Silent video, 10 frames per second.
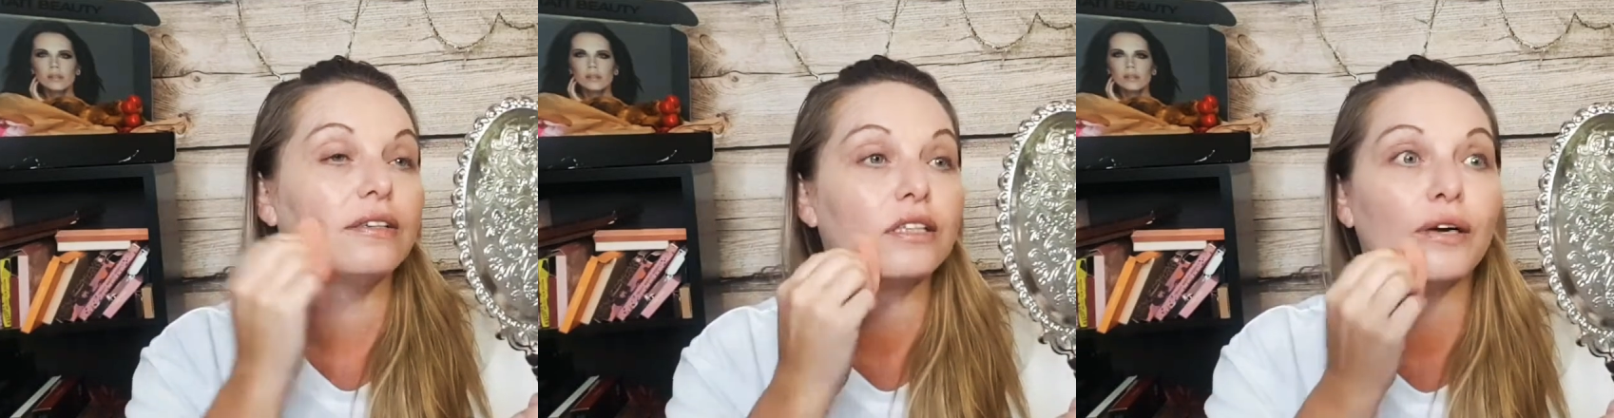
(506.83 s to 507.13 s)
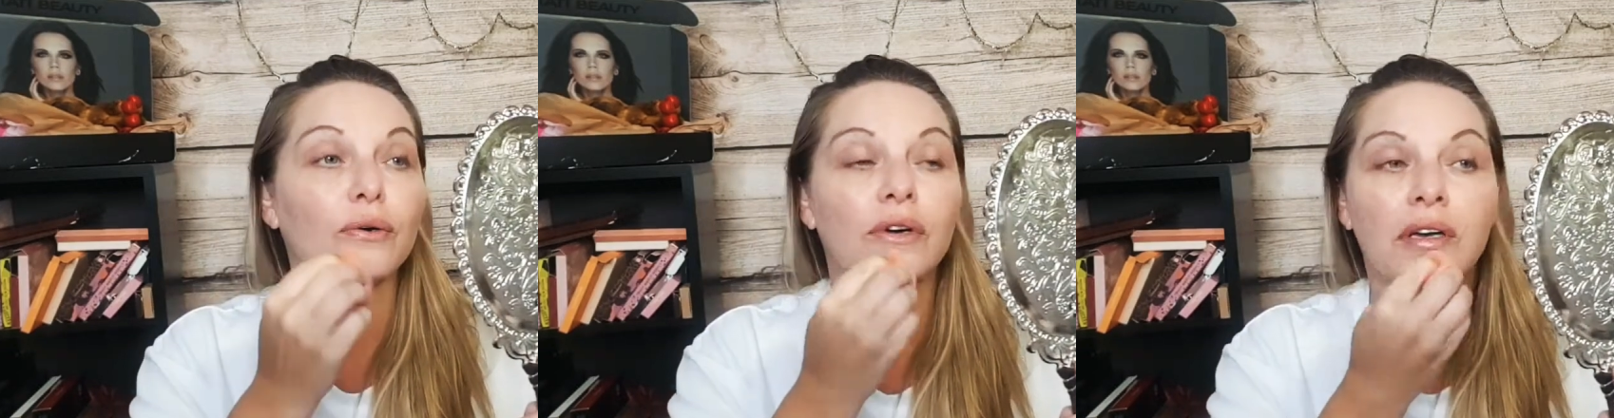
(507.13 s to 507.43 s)

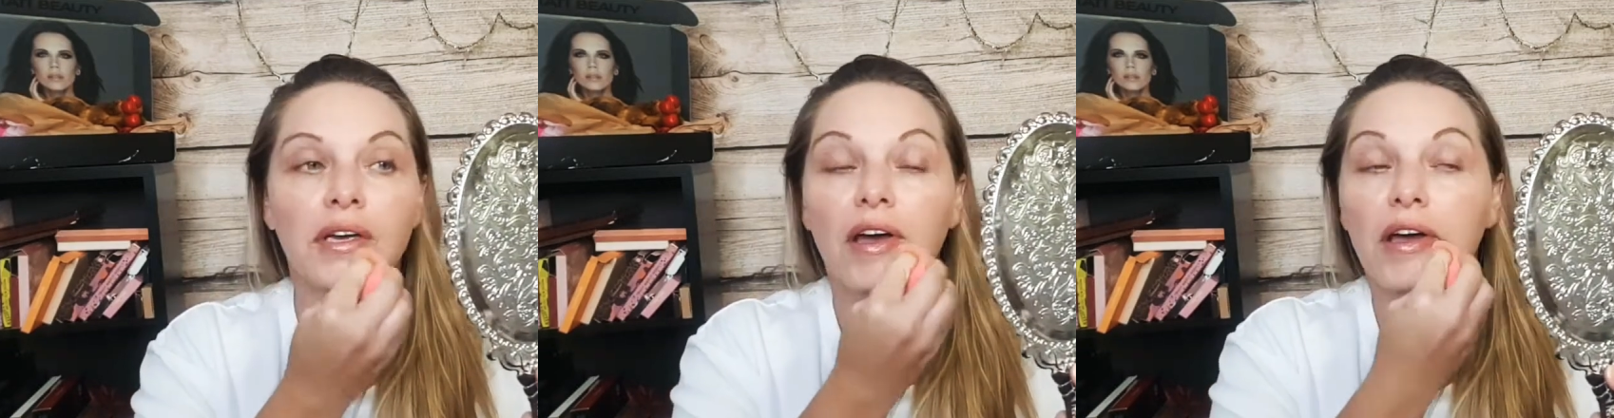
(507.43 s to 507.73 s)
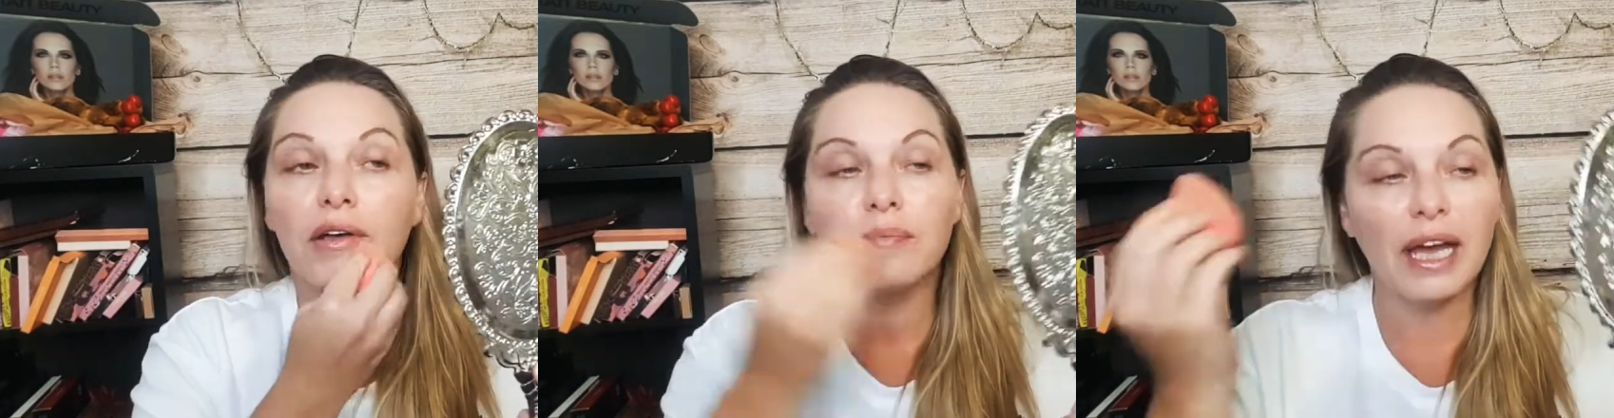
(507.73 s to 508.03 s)
Speaker 1: so
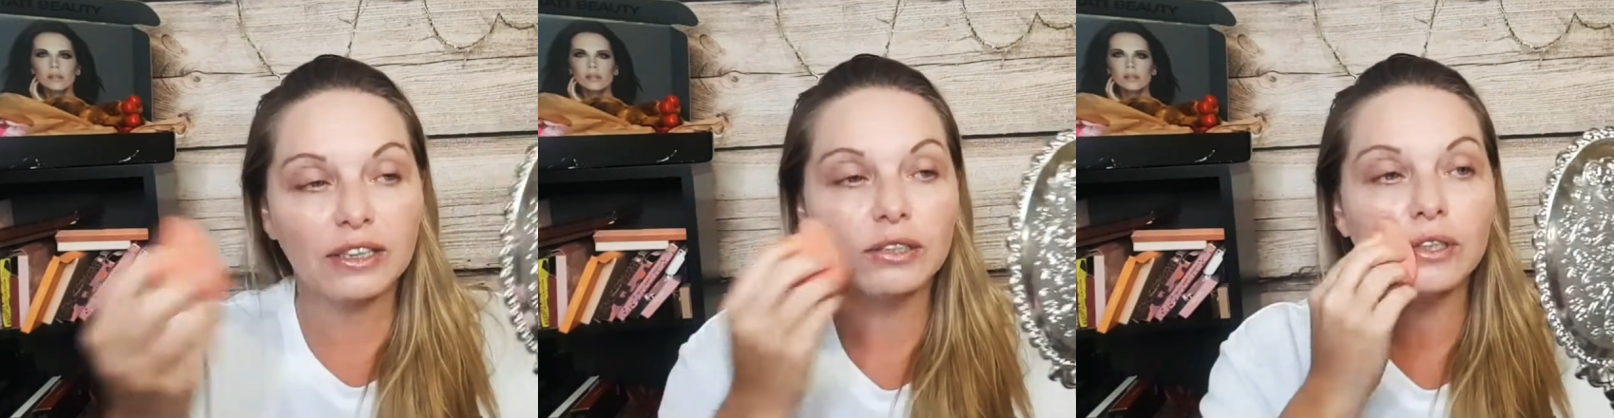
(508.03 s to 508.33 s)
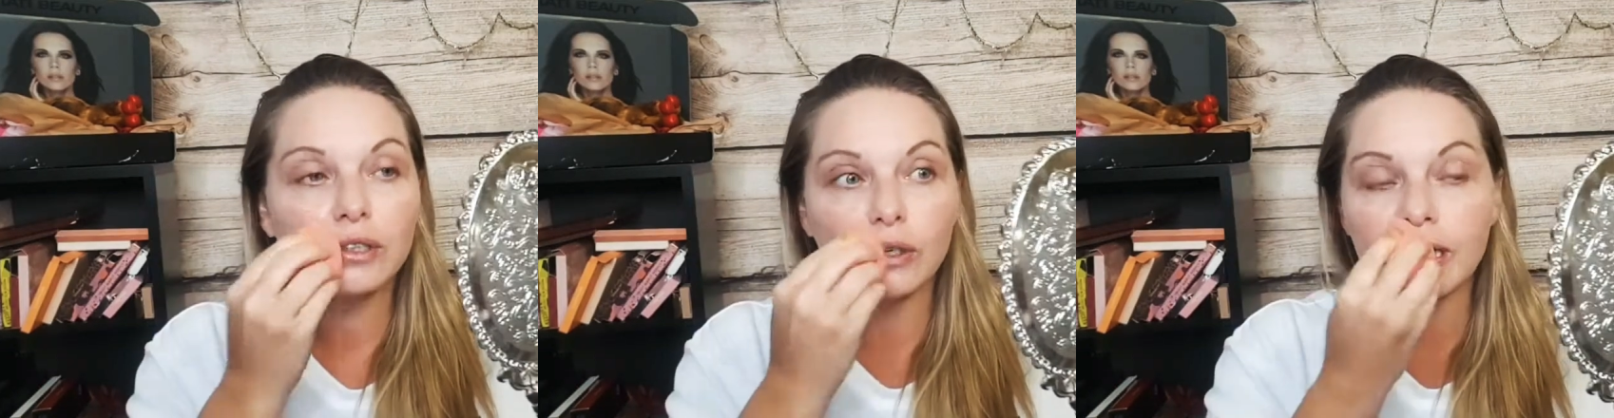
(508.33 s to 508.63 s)
back to the
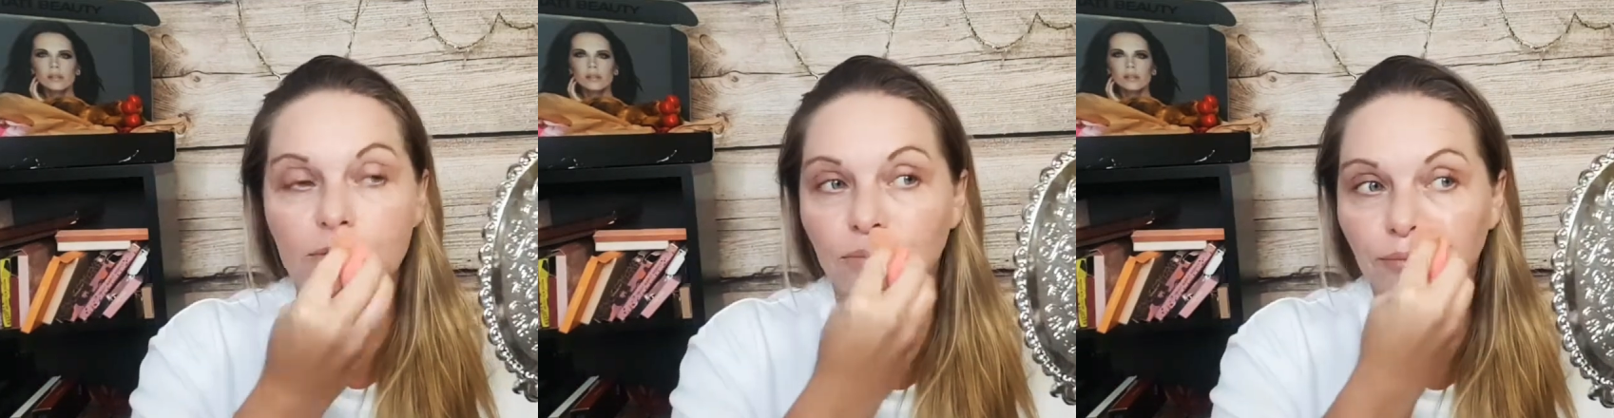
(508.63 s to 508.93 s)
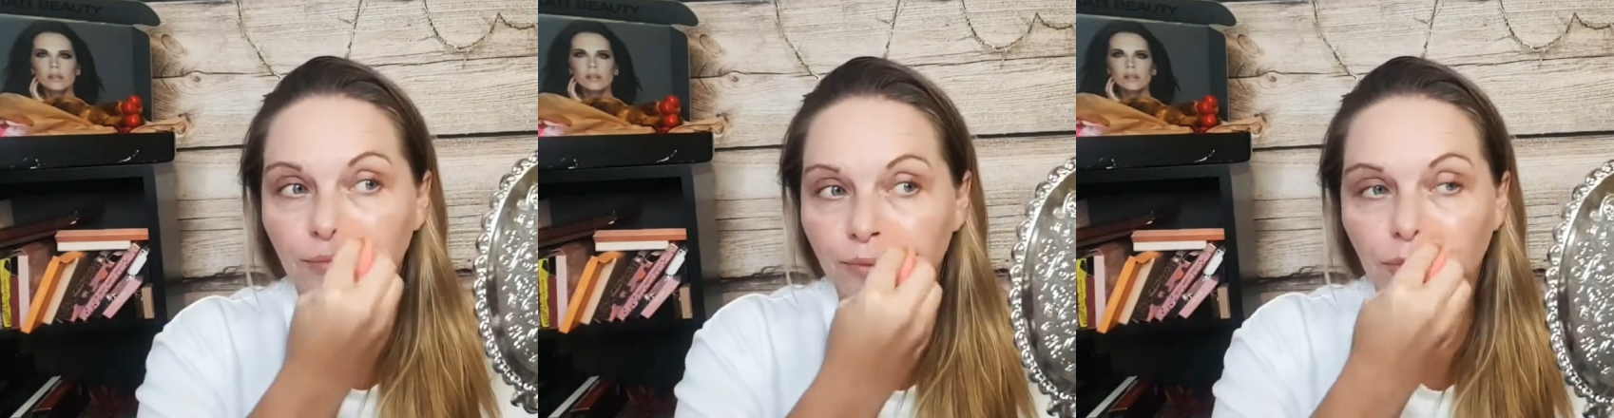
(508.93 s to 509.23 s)
story.
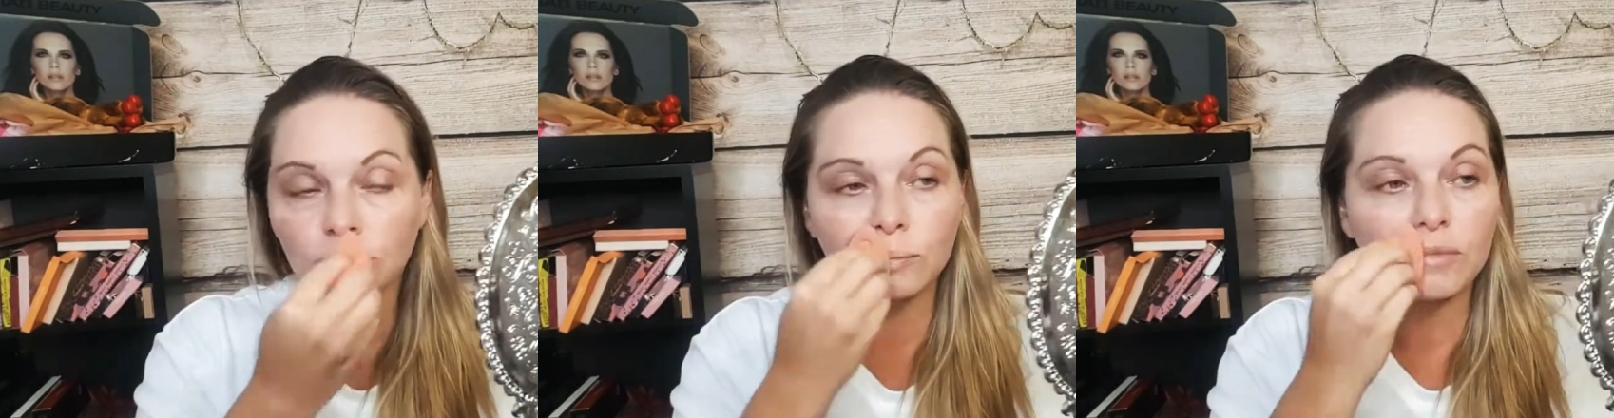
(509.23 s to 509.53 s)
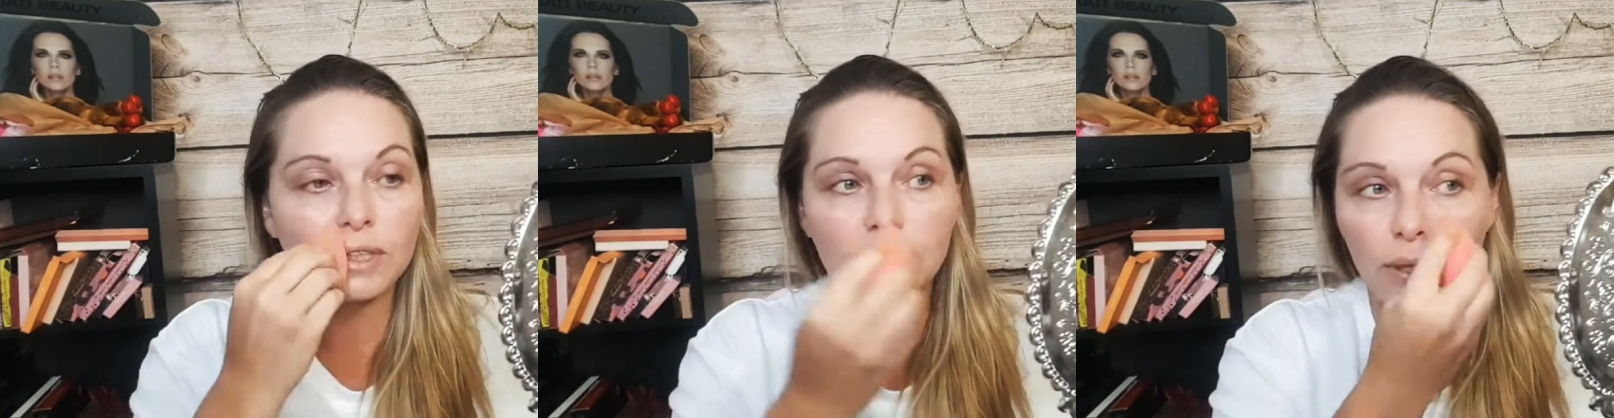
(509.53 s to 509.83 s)

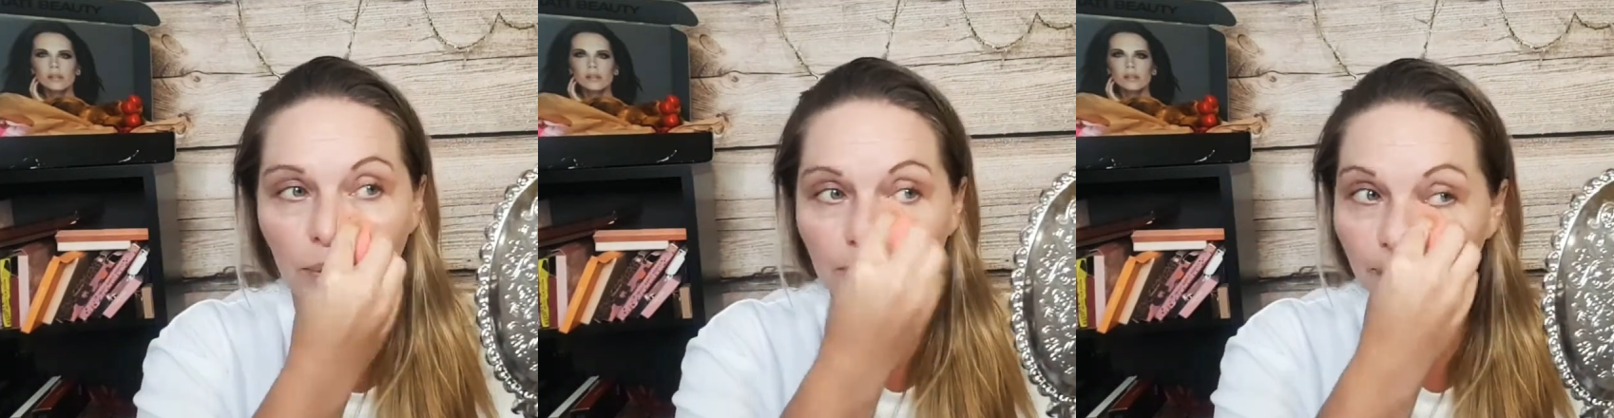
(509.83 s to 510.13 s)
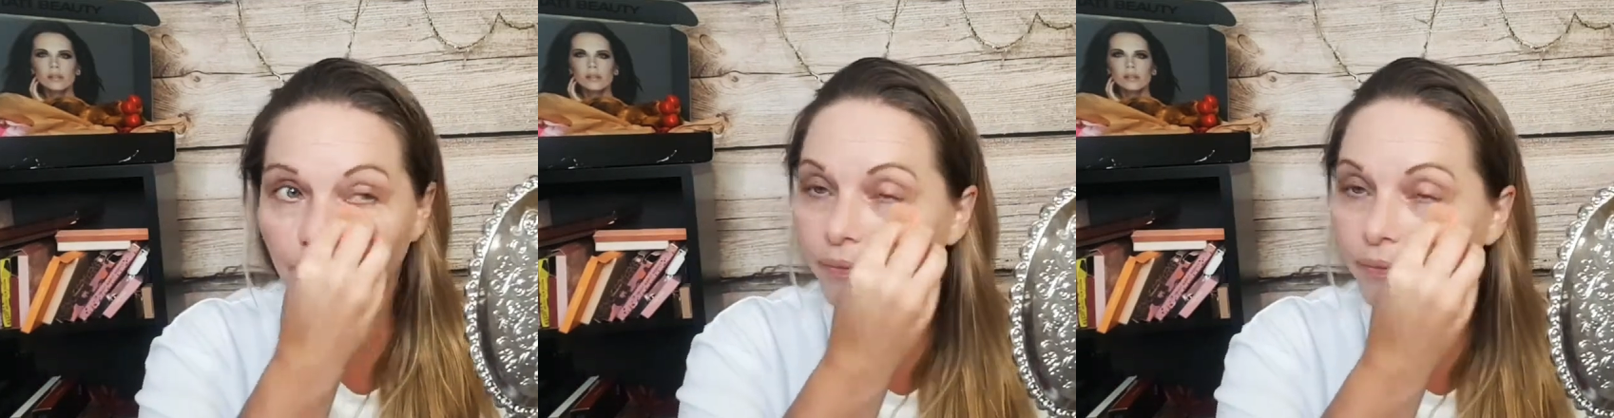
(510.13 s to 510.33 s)
So